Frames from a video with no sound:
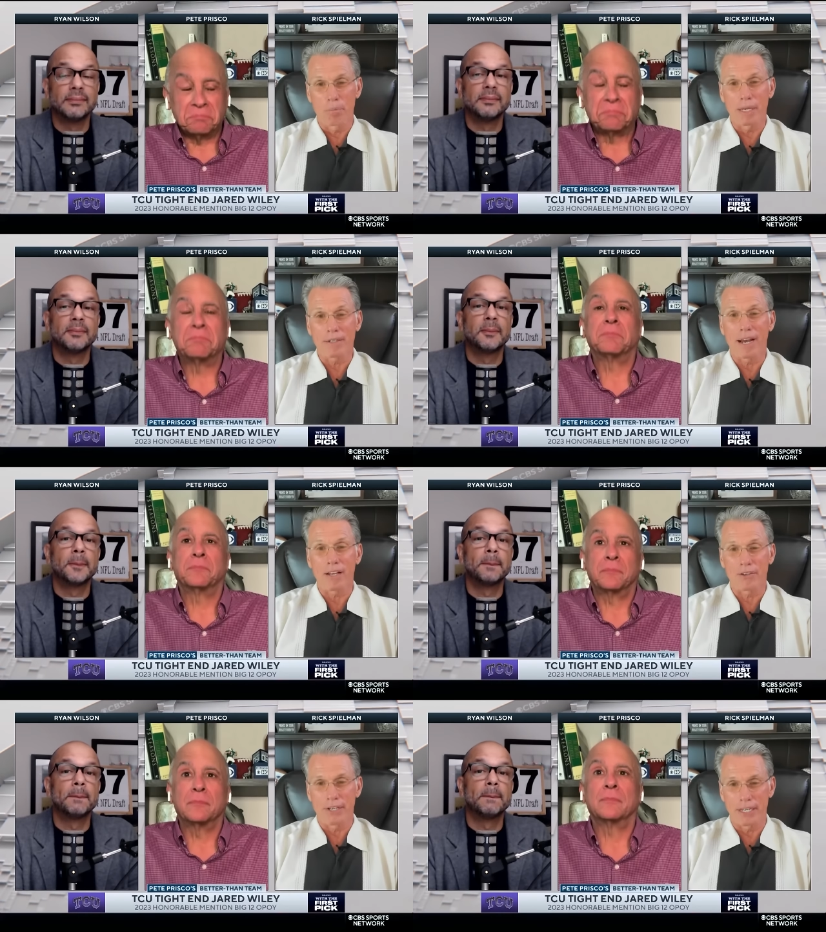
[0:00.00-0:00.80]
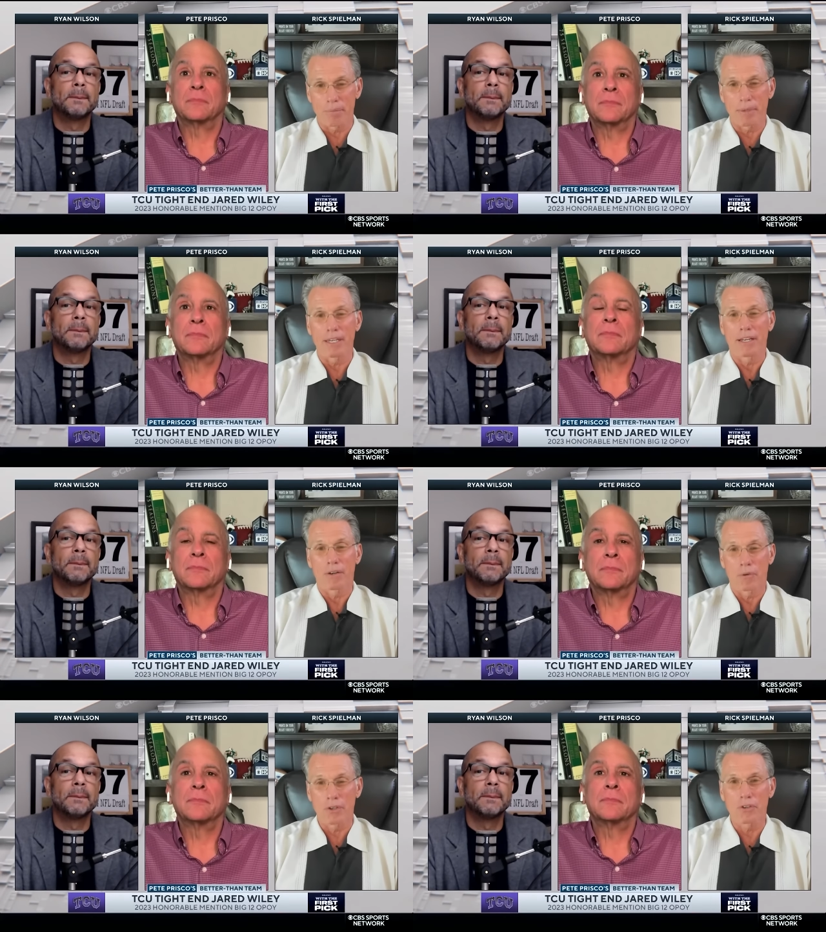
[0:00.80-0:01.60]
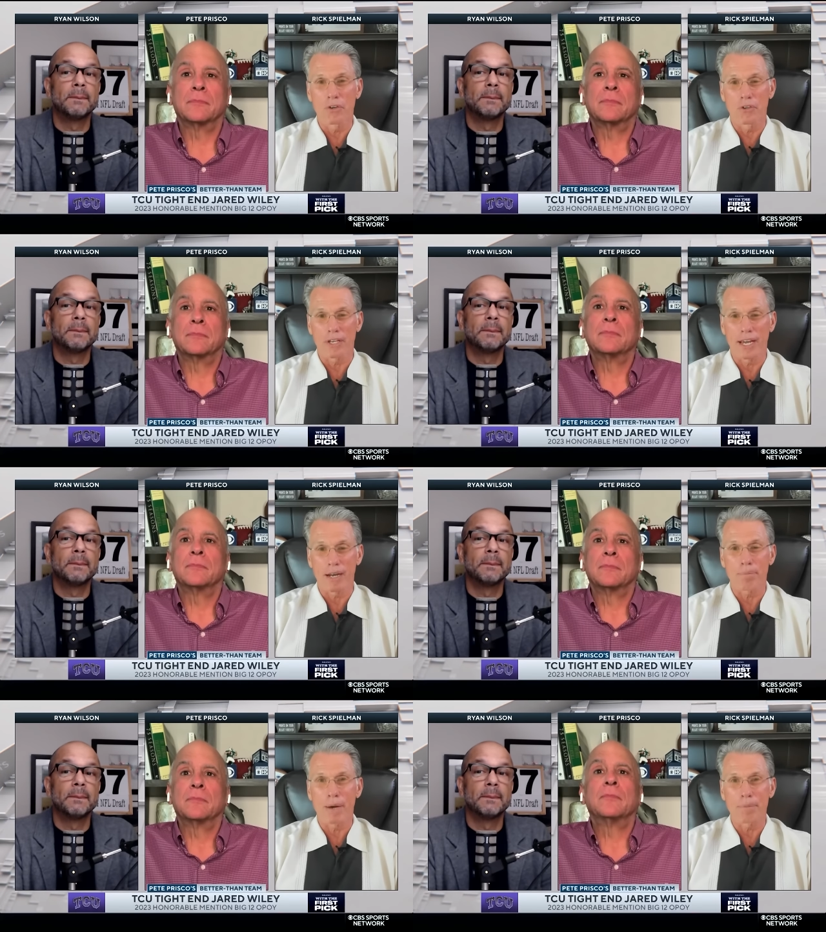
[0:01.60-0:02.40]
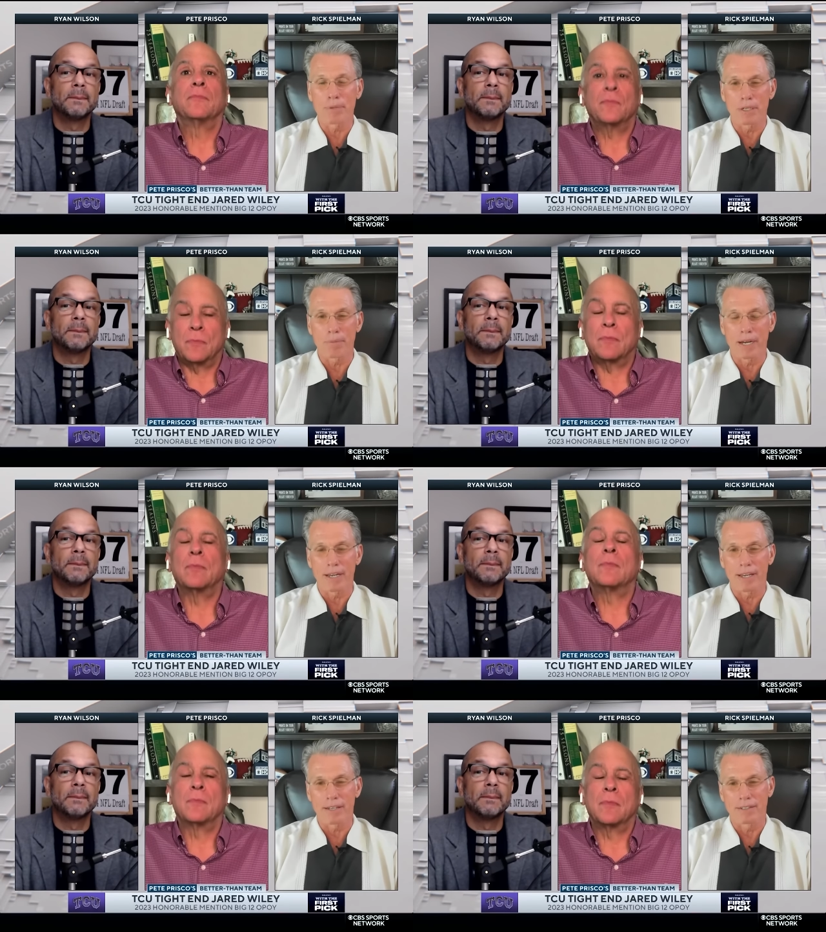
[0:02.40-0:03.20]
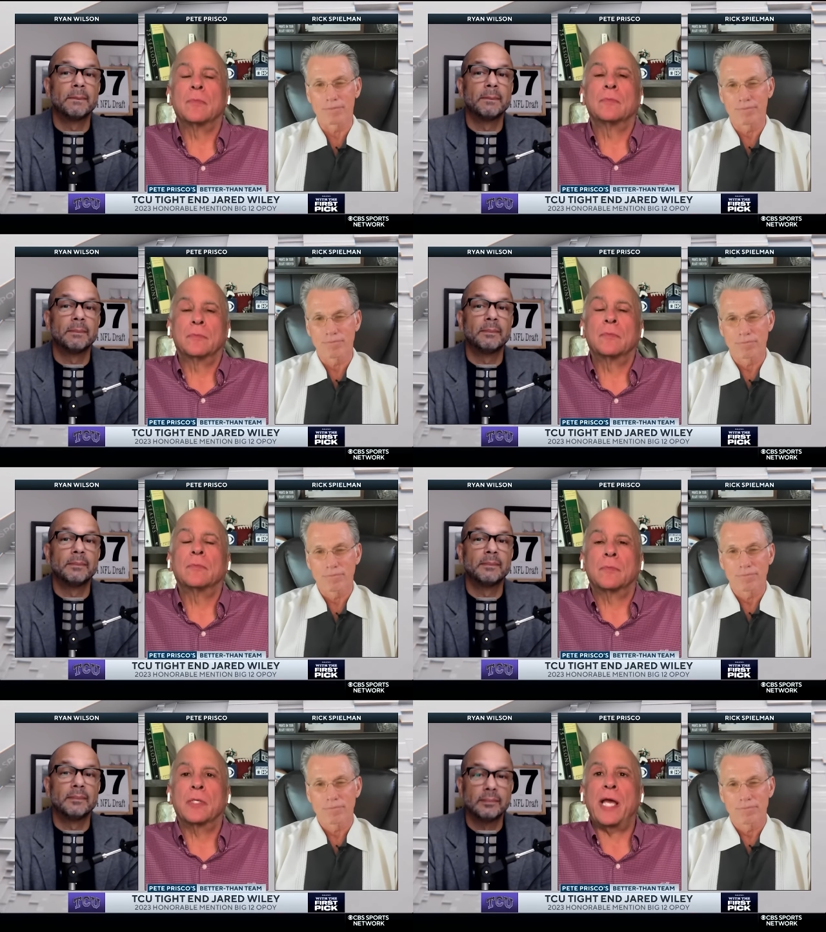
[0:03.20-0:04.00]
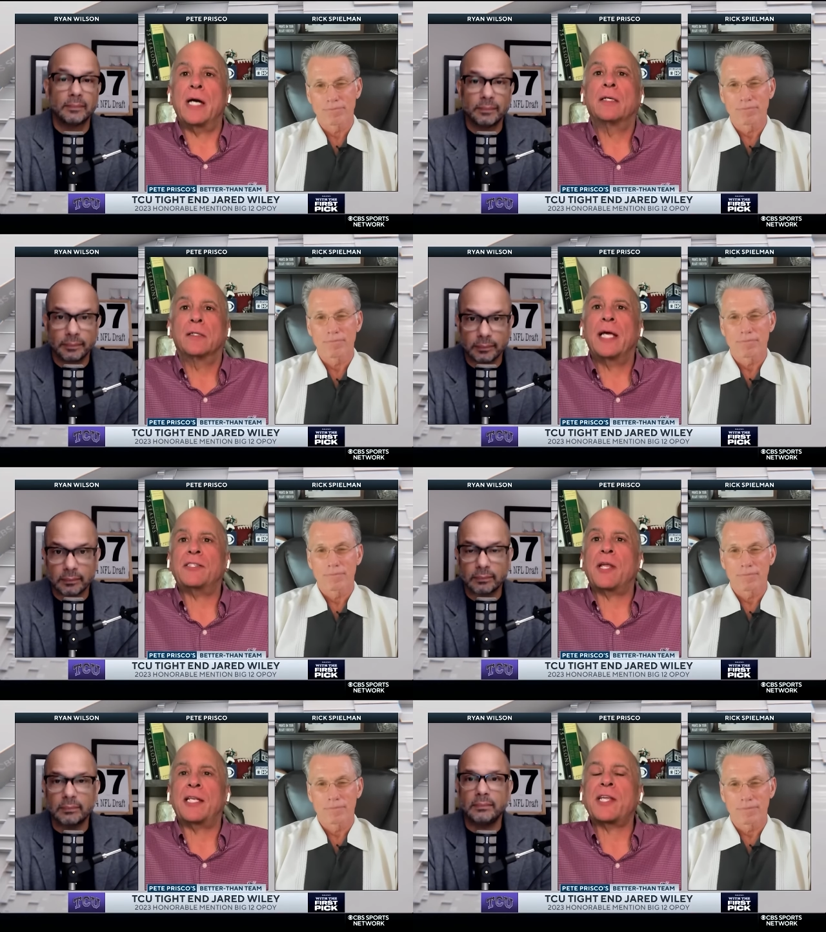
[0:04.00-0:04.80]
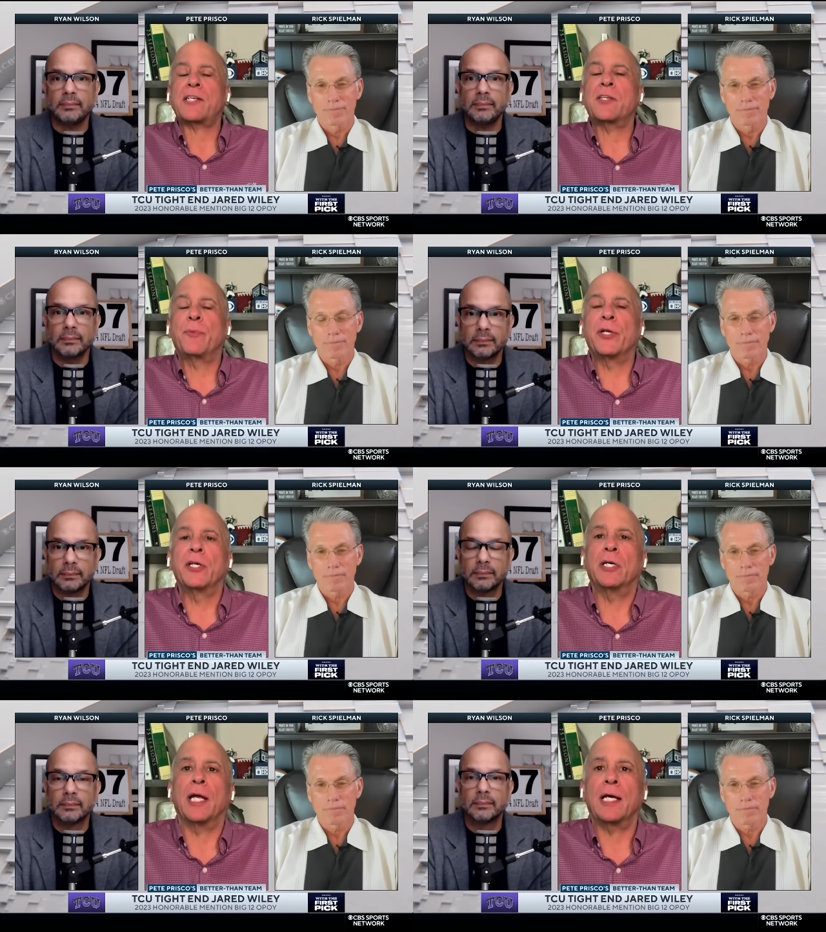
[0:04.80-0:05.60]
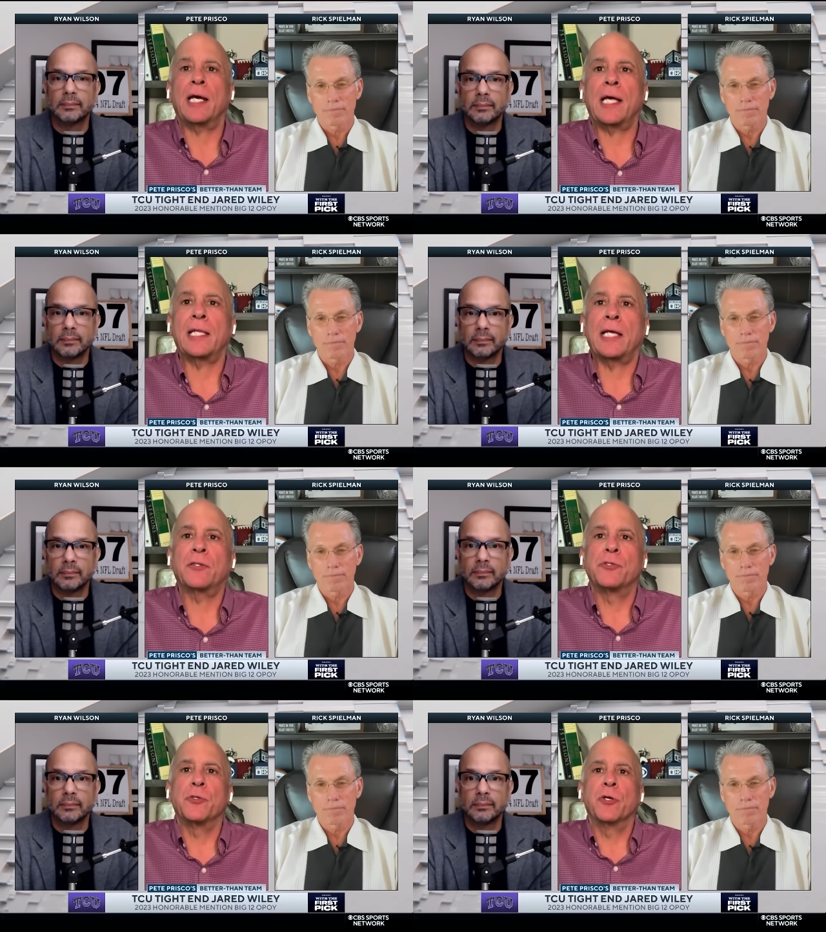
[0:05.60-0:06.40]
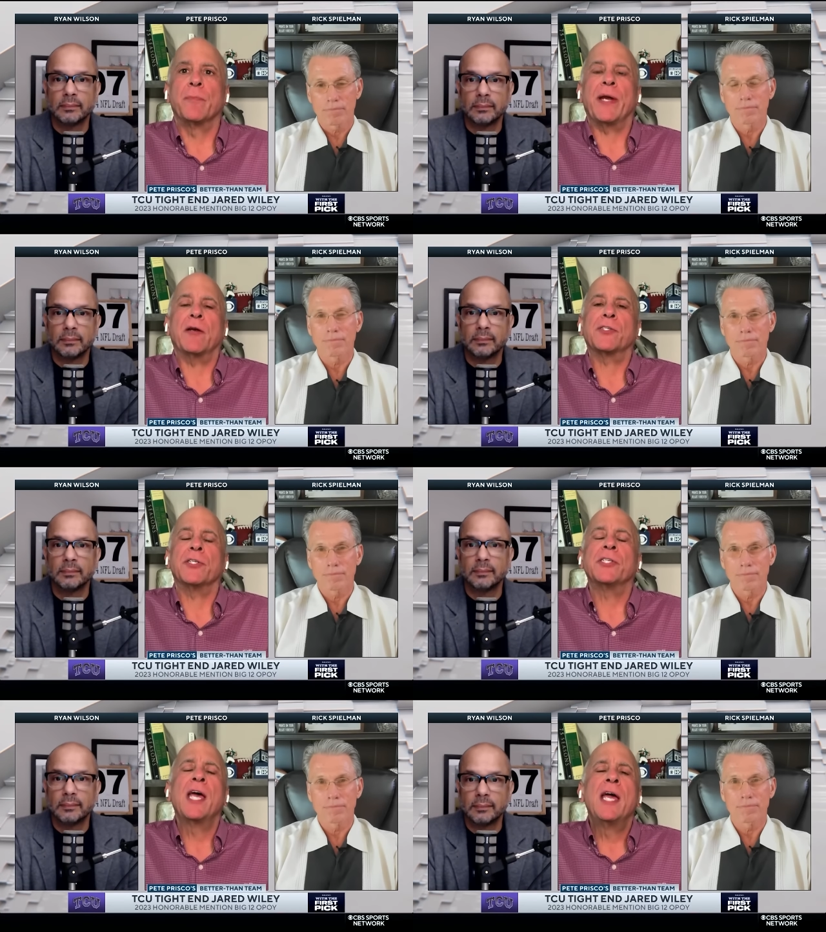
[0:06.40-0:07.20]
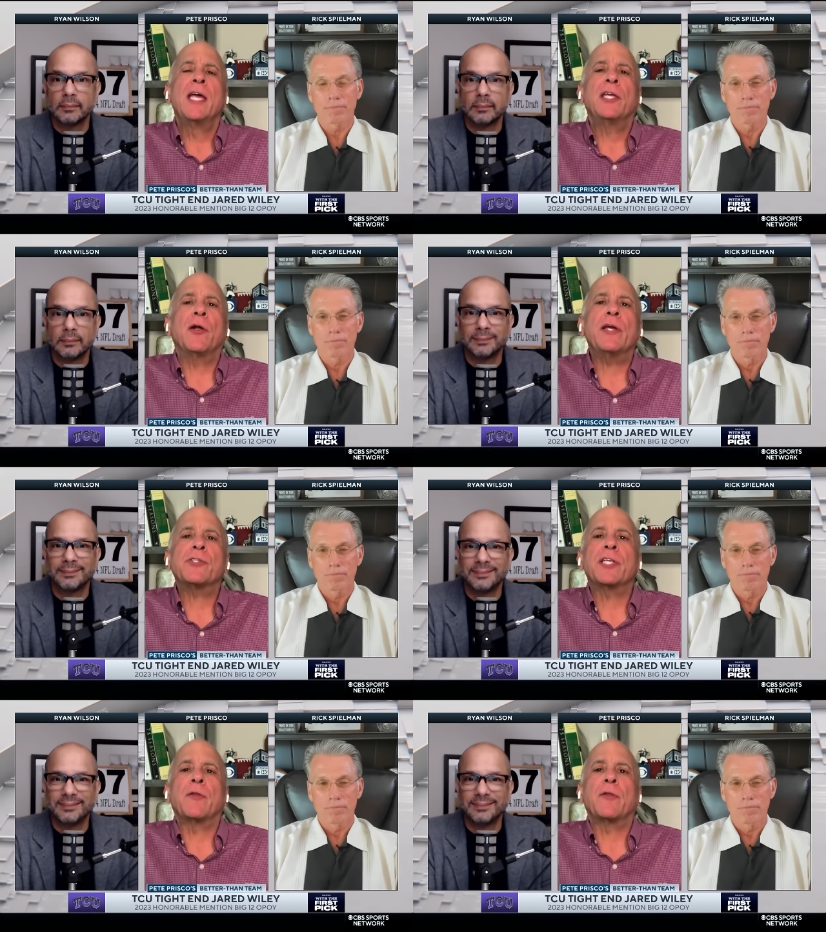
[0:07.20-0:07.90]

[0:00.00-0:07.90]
Speaker 1: bit Tyler Higbee were the two that
Speaker 2: kind of pop into my head. Yeah, that's that's actually pretty good. I, I, I like those two comparisons. You know,